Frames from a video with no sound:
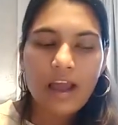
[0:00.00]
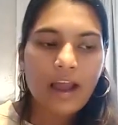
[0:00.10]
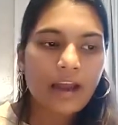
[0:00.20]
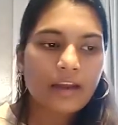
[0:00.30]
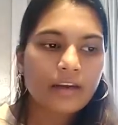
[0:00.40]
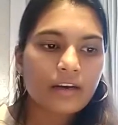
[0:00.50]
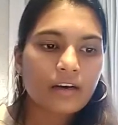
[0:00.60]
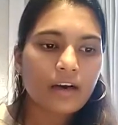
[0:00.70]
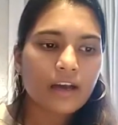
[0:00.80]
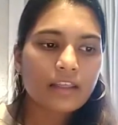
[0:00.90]
and
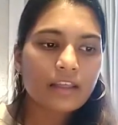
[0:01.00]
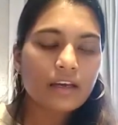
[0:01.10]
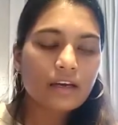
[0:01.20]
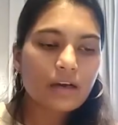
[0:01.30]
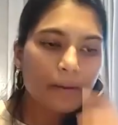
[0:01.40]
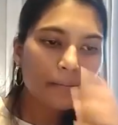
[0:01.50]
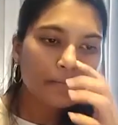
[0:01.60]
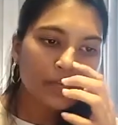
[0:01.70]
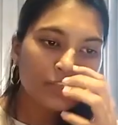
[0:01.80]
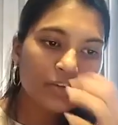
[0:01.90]
uh, i think um,
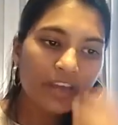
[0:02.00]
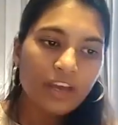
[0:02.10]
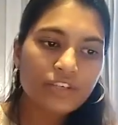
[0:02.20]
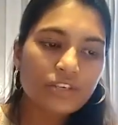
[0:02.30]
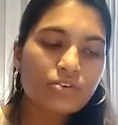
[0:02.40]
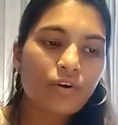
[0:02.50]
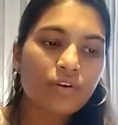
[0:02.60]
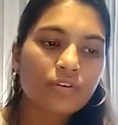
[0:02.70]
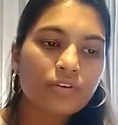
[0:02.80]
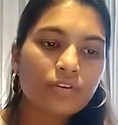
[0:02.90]
education
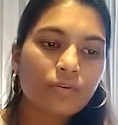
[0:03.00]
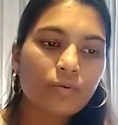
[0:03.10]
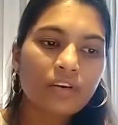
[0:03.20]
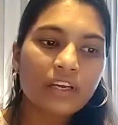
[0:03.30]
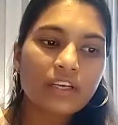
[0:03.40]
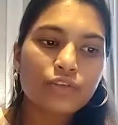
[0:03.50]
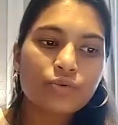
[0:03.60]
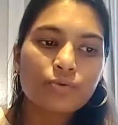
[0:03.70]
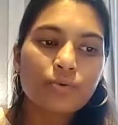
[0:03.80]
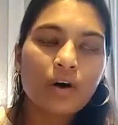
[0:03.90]
not only
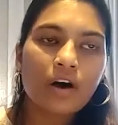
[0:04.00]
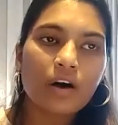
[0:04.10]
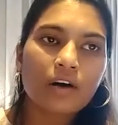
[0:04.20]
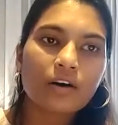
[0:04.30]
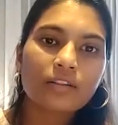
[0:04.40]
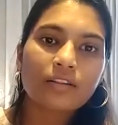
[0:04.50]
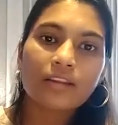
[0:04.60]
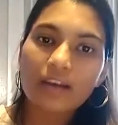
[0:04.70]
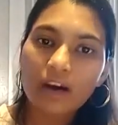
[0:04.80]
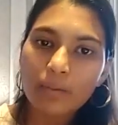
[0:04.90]
to uh, the
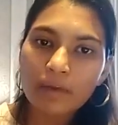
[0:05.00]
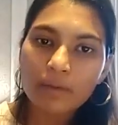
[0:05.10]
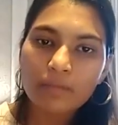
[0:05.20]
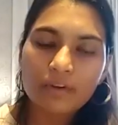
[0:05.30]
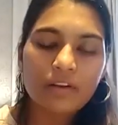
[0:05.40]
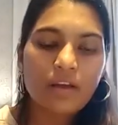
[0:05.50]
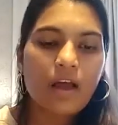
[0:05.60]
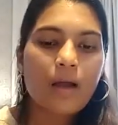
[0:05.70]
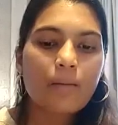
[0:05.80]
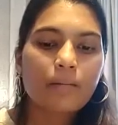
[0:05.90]
young people
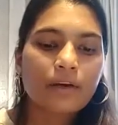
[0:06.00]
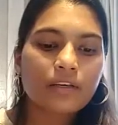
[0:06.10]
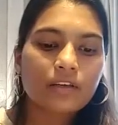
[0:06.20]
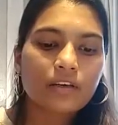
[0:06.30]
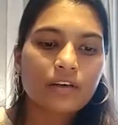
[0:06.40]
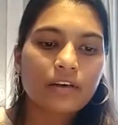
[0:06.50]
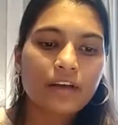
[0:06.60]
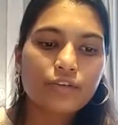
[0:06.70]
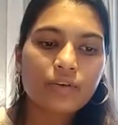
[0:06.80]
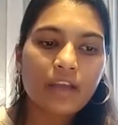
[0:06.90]
but uh,
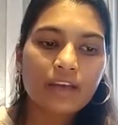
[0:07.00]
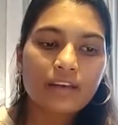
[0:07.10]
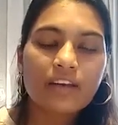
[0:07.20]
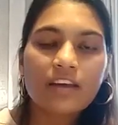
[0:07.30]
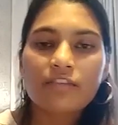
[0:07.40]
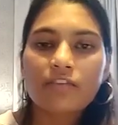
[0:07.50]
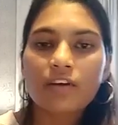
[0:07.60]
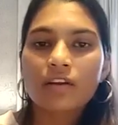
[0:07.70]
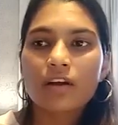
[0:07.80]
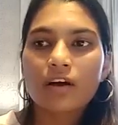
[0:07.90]
educating
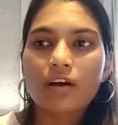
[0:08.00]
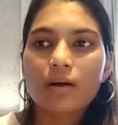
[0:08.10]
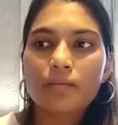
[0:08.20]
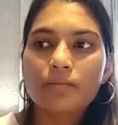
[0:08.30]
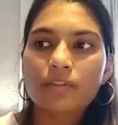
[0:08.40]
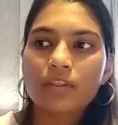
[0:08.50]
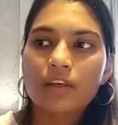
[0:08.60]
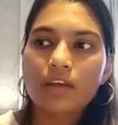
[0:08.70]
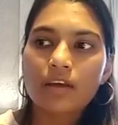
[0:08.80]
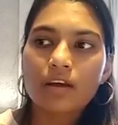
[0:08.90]
even
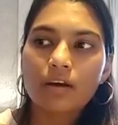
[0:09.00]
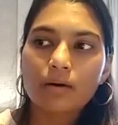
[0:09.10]
the